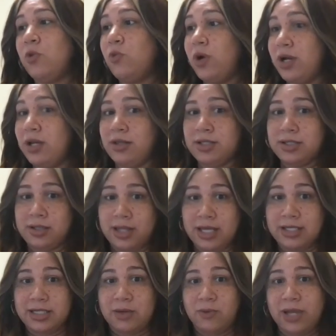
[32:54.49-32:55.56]
one of the
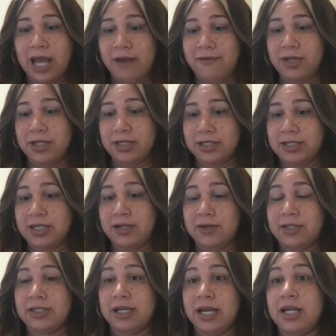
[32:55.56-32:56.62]
things that we have to consider
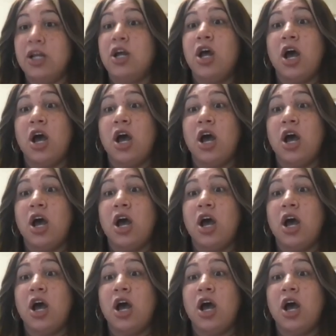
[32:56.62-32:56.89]
is like,